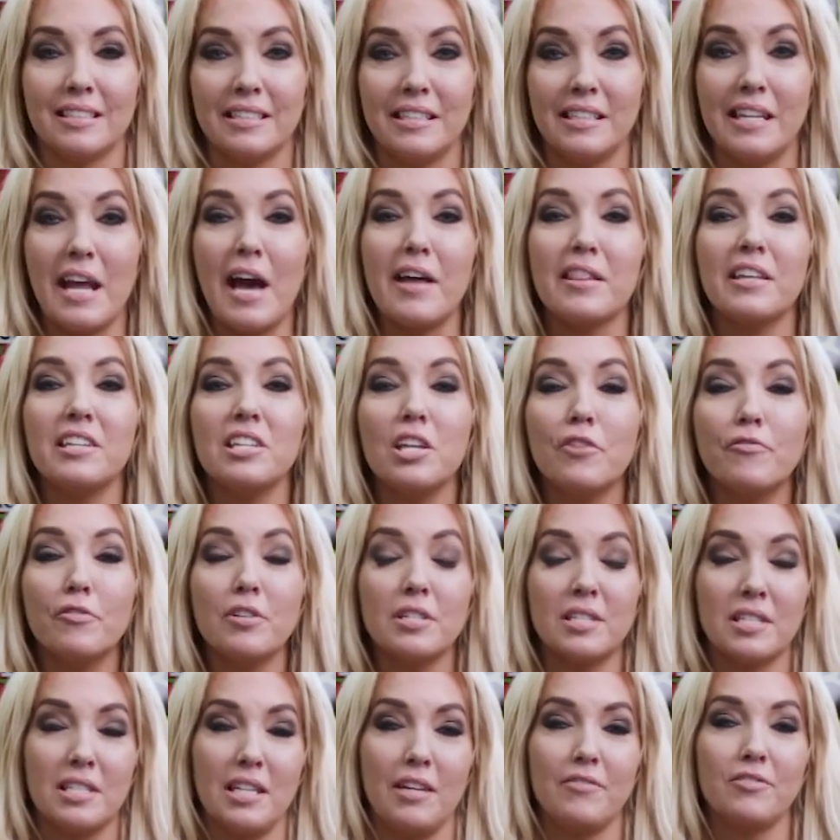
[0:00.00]
Now that you've
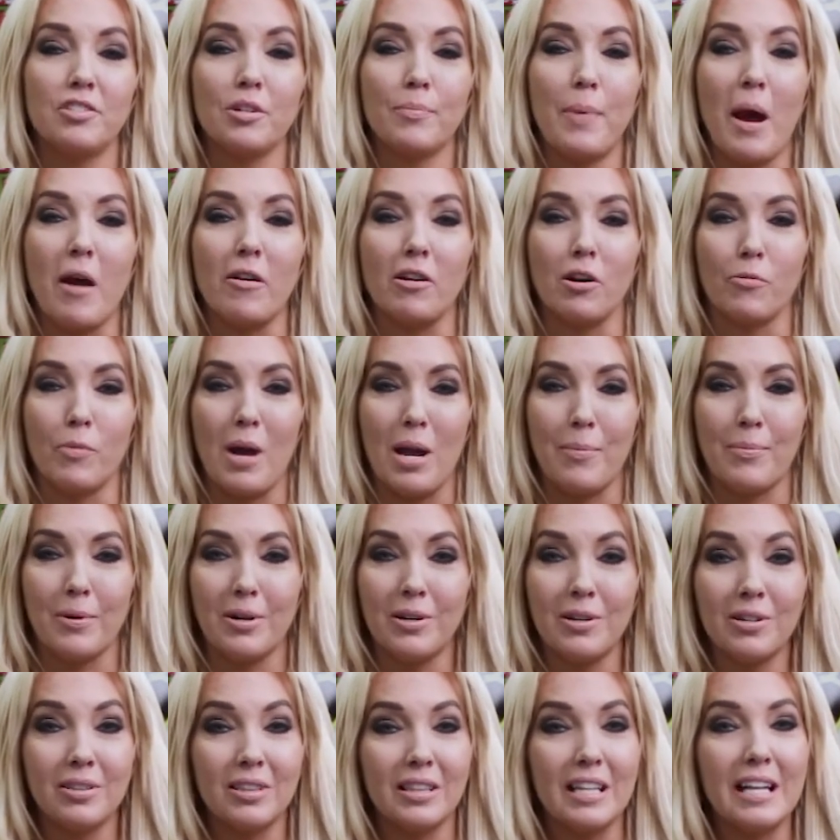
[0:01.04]
received your
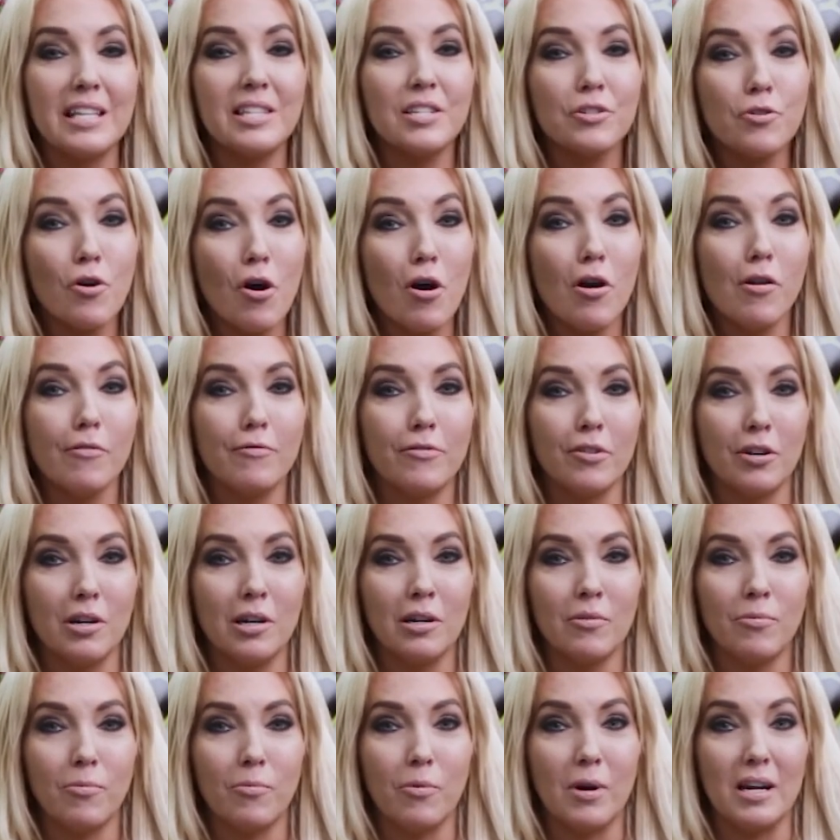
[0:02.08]
PowerWiper, let's go
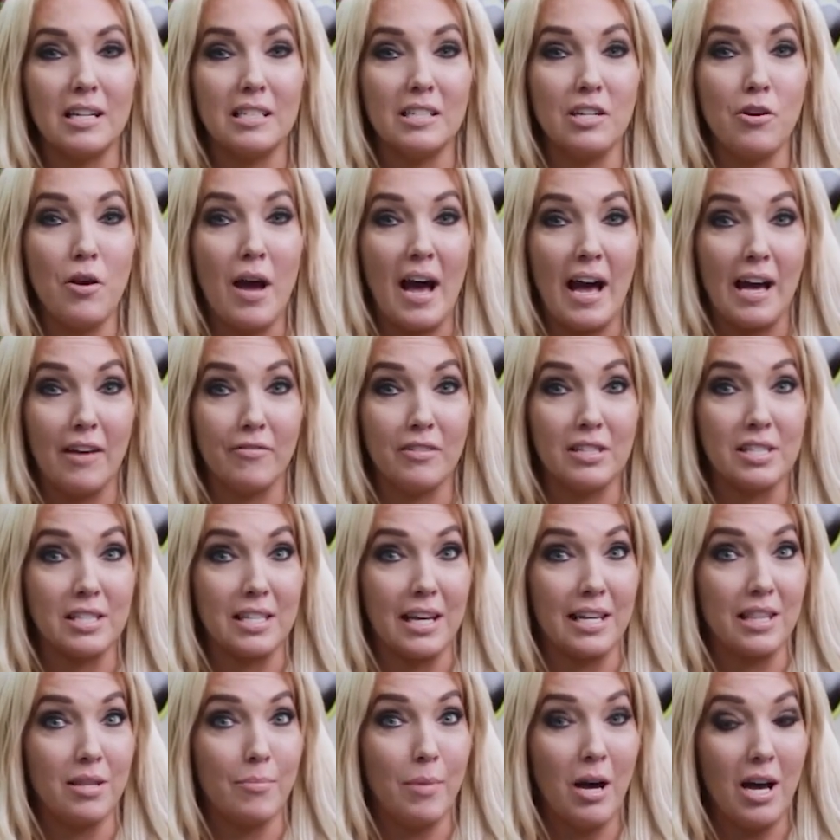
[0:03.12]
over what you have
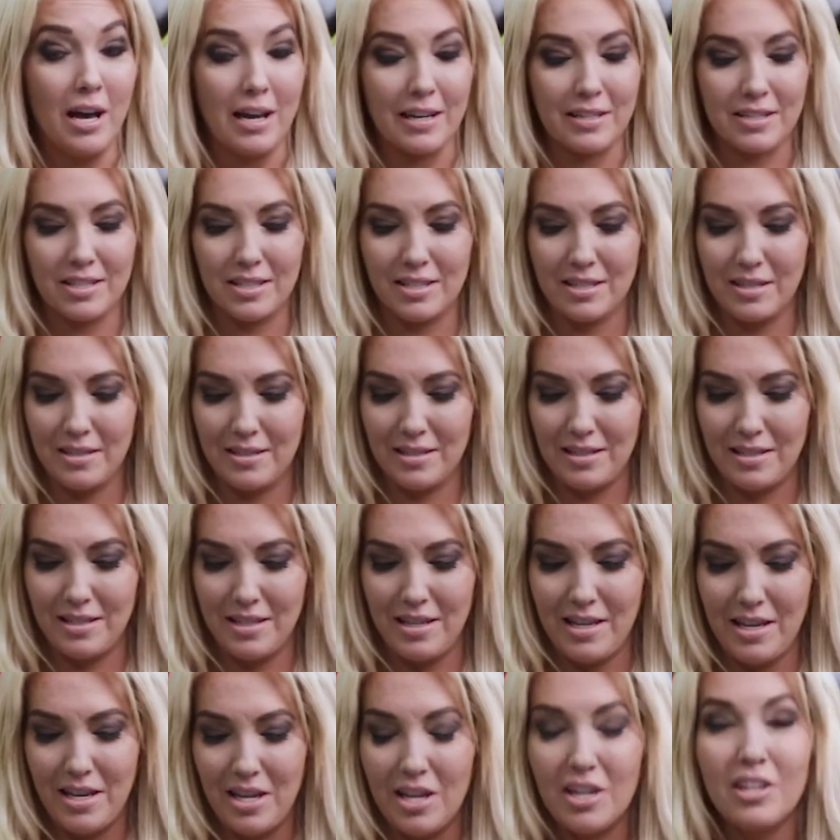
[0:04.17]
inside the box.
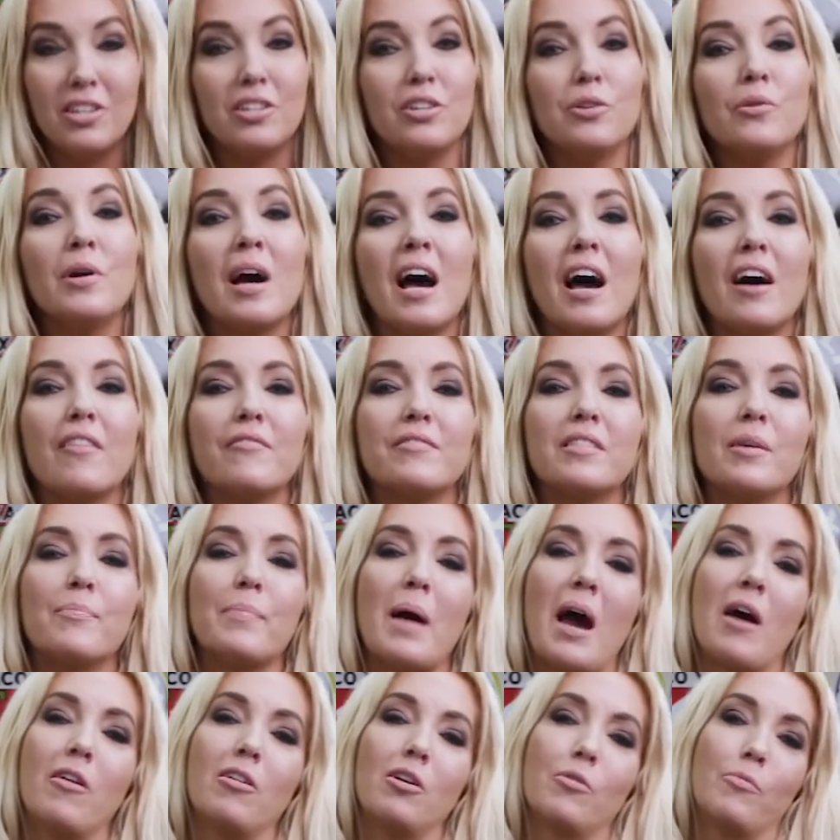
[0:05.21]
You have the
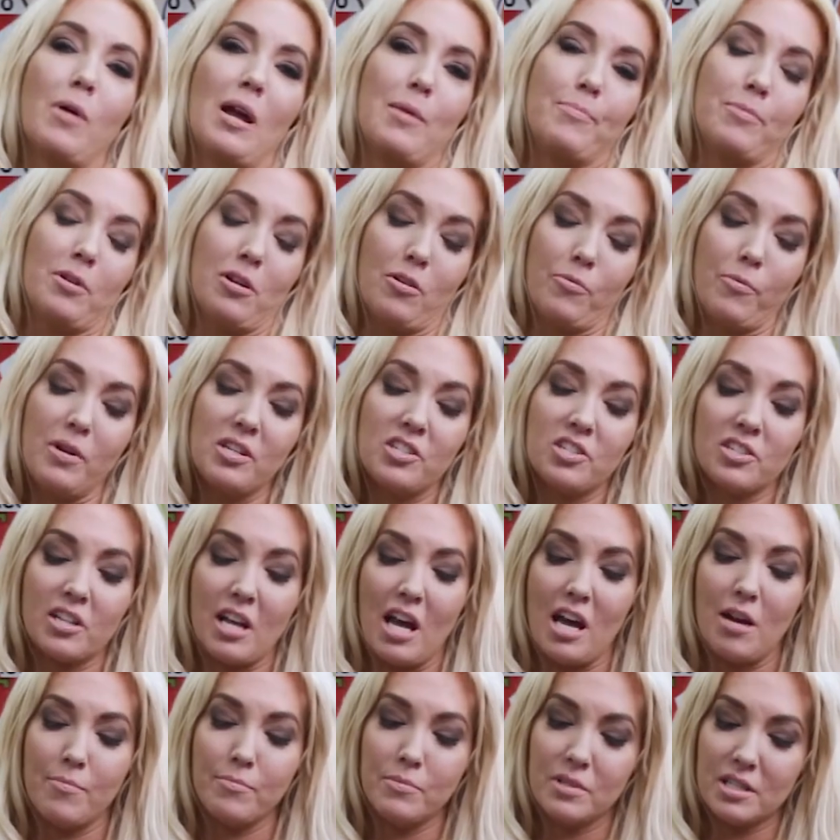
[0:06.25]
PowerWiper, which
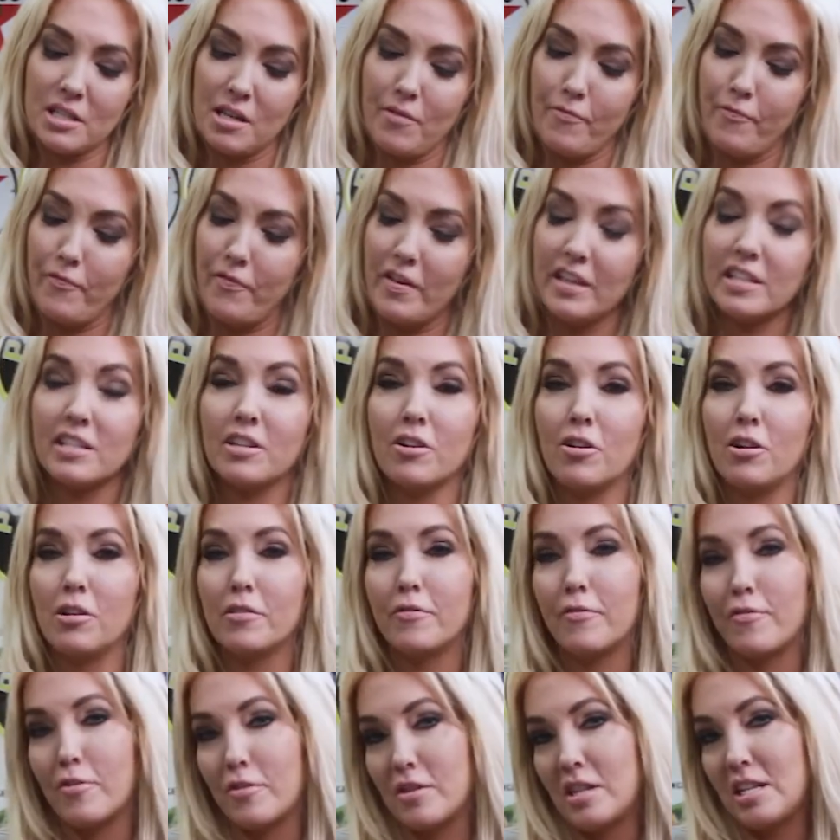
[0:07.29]
comes
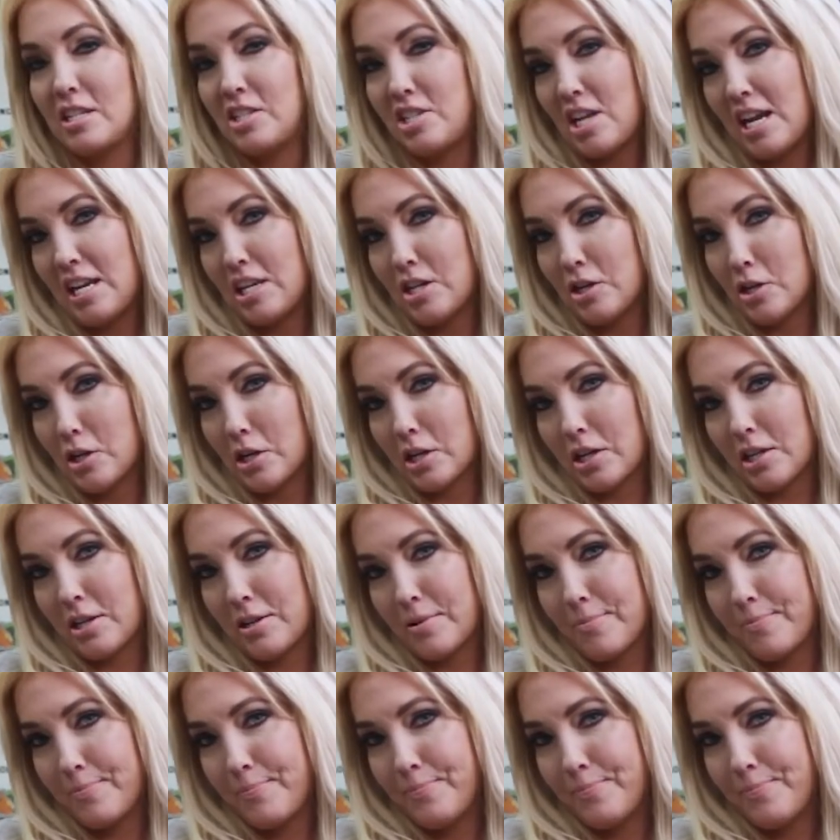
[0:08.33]
configured for the J-Hook.